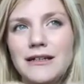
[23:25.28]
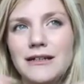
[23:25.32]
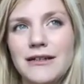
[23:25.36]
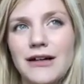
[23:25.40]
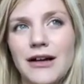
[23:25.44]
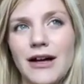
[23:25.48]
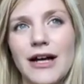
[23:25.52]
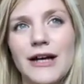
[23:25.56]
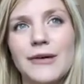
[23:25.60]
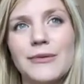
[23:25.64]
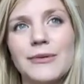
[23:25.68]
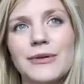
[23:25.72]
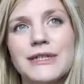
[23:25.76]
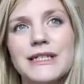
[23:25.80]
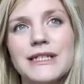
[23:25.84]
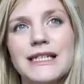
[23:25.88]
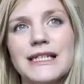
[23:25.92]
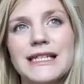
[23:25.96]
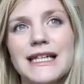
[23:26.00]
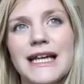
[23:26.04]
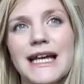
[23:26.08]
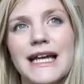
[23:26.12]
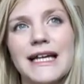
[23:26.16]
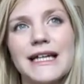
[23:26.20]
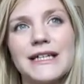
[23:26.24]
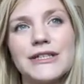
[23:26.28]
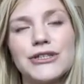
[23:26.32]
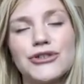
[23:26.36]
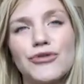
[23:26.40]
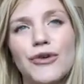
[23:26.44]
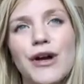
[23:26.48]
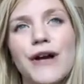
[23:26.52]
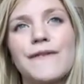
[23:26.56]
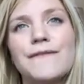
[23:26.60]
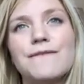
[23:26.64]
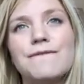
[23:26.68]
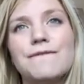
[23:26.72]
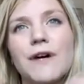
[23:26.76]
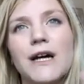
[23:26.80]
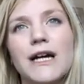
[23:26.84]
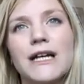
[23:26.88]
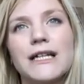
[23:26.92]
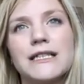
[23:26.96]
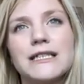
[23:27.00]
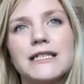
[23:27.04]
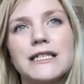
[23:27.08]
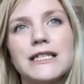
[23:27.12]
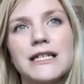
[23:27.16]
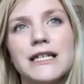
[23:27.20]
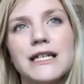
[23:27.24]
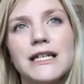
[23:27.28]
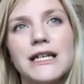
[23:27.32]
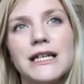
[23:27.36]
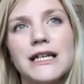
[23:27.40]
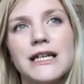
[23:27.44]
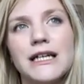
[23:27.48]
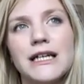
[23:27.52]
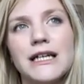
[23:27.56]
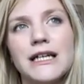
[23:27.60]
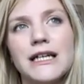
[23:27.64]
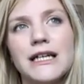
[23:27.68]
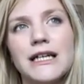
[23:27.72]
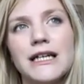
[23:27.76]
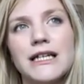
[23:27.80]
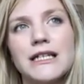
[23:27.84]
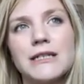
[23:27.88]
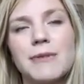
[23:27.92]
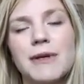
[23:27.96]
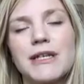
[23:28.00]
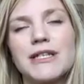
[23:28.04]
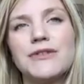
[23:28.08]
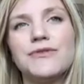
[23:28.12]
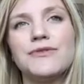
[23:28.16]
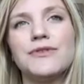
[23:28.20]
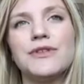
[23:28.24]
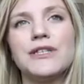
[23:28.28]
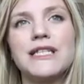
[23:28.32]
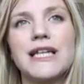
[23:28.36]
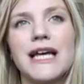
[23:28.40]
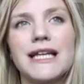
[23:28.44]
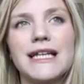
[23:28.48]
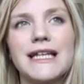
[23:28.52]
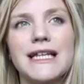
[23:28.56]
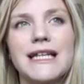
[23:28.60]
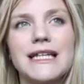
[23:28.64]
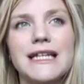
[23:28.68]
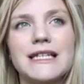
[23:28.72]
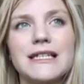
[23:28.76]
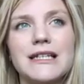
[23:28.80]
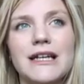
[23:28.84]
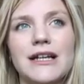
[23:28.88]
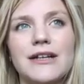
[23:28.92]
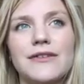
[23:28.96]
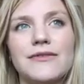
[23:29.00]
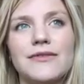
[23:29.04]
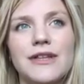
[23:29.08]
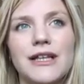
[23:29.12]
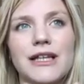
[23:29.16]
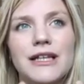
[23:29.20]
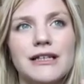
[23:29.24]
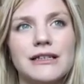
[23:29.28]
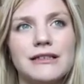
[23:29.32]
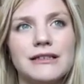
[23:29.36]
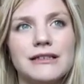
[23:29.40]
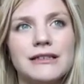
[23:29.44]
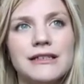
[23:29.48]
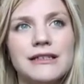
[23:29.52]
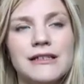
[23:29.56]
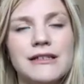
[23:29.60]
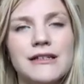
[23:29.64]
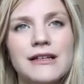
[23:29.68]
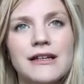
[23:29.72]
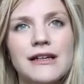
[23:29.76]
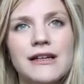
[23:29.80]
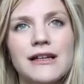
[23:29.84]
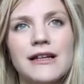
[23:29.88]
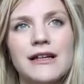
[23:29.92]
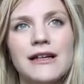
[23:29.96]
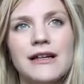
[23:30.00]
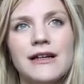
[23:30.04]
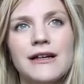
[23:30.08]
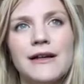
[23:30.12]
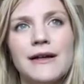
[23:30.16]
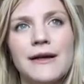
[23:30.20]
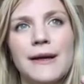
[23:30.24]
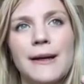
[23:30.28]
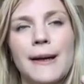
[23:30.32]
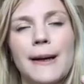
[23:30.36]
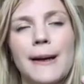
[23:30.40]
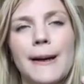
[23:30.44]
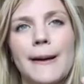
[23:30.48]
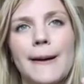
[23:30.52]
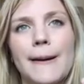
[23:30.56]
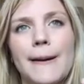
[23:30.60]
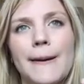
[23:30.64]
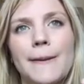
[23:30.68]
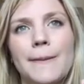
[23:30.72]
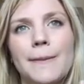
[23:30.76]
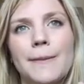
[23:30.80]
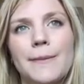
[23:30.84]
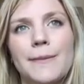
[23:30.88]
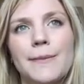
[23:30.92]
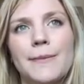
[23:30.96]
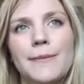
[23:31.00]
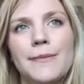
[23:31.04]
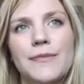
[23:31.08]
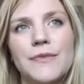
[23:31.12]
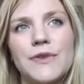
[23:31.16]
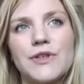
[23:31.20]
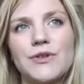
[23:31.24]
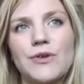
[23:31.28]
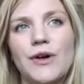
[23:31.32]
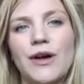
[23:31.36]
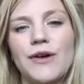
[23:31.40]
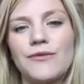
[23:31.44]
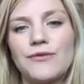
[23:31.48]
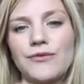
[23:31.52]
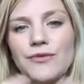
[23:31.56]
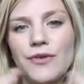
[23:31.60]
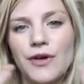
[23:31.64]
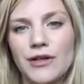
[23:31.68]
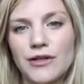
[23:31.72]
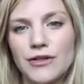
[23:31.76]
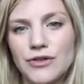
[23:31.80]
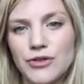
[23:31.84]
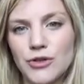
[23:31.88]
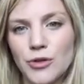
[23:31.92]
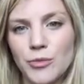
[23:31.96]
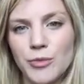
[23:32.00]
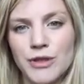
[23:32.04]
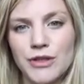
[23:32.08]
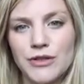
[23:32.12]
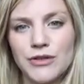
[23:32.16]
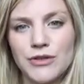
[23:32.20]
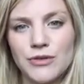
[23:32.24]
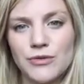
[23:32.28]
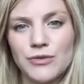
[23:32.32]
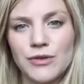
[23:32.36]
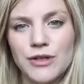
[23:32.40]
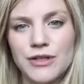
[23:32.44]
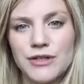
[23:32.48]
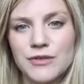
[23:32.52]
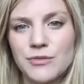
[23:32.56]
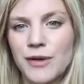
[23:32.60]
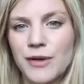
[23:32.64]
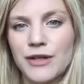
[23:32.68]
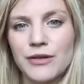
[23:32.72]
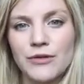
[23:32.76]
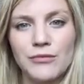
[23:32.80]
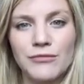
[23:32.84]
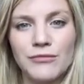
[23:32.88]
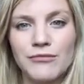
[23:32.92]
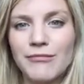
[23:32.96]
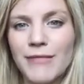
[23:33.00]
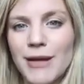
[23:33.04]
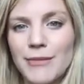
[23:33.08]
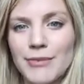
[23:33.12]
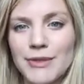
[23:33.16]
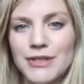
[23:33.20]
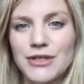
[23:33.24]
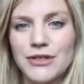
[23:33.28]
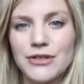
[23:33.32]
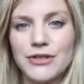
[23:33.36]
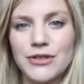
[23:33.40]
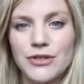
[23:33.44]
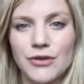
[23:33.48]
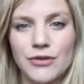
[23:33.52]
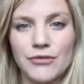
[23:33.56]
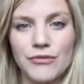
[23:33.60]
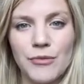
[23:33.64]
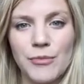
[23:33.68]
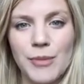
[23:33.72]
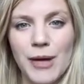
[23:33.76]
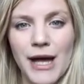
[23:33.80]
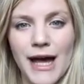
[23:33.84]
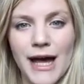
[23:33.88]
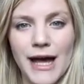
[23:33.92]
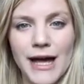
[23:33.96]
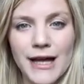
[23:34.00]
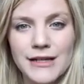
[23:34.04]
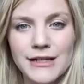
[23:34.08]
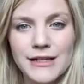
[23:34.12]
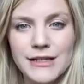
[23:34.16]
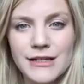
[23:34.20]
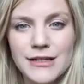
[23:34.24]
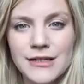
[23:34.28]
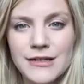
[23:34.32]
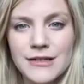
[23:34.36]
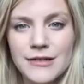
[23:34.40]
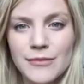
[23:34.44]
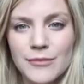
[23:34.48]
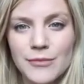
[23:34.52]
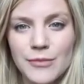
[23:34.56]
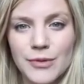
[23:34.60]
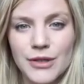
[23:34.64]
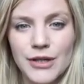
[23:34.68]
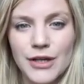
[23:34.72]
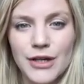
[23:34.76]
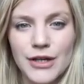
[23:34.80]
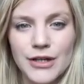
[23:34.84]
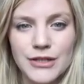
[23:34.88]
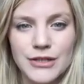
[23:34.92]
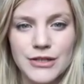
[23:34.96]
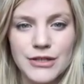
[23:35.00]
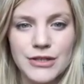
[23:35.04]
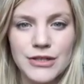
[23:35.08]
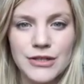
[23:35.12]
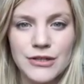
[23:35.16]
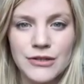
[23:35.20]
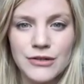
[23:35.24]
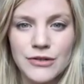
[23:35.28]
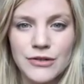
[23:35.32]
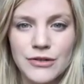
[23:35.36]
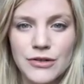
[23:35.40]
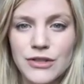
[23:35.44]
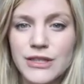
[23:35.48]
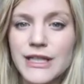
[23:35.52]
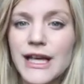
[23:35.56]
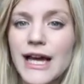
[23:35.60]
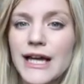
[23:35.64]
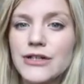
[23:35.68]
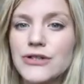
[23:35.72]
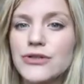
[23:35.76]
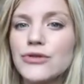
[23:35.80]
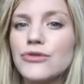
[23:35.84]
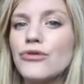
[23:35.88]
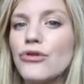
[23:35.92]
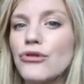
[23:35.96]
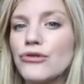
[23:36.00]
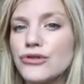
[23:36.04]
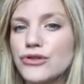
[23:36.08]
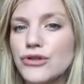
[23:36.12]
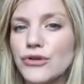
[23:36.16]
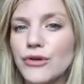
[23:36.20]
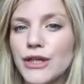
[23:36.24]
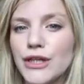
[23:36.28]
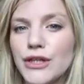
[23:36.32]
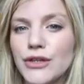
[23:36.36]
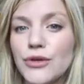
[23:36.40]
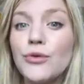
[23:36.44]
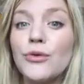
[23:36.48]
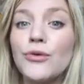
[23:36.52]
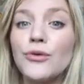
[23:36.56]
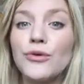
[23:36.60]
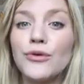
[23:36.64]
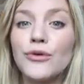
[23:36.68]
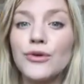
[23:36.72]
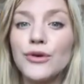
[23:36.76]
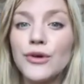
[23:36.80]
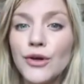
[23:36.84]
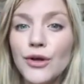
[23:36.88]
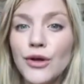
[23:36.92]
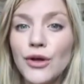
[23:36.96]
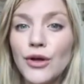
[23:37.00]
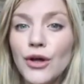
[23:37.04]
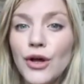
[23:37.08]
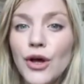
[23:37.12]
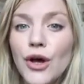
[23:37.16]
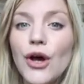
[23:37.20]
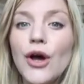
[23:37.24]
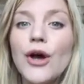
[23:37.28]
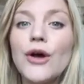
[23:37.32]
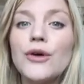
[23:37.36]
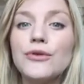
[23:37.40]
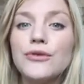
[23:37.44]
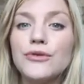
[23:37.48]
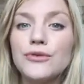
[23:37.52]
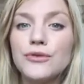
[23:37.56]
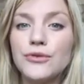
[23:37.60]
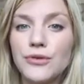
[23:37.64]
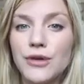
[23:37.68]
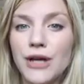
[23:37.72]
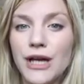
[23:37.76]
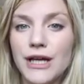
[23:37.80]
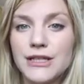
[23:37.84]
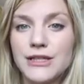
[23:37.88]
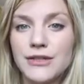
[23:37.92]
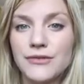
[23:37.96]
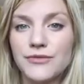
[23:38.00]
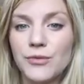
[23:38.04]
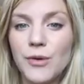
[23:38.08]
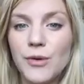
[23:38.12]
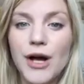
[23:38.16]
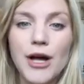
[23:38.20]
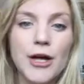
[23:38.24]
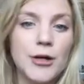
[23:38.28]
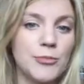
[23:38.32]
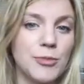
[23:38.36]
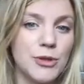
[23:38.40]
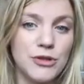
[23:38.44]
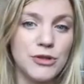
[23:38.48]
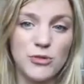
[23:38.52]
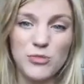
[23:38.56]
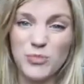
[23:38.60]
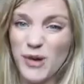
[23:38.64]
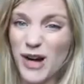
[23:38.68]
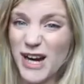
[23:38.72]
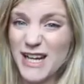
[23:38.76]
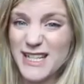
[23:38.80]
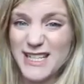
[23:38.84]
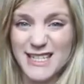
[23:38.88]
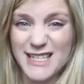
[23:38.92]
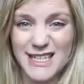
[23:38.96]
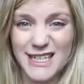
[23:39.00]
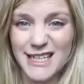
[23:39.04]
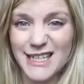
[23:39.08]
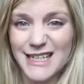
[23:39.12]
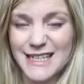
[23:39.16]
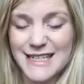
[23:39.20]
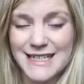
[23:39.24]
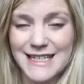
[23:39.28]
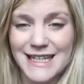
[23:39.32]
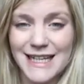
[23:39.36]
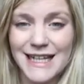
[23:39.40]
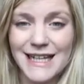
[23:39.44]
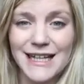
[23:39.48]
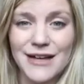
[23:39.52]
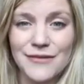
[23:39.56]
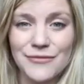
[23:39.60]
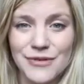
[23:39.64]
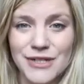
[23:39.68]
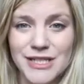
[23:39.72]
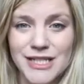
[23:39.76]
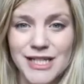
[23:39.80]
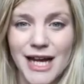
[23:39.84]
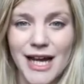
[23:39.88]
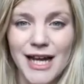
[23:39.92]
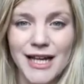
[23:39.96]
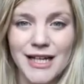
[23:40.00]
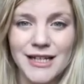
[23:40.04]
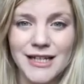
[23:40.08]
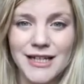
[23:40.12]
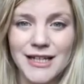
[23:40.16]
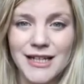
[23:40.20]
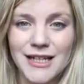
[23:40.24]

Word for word: I would say try and find, especially for the technique side of things, um, try and find a job in a jeweler's where you're maybe just doing repairs because yes you're not doing your own creative work but you're practicing your skill every day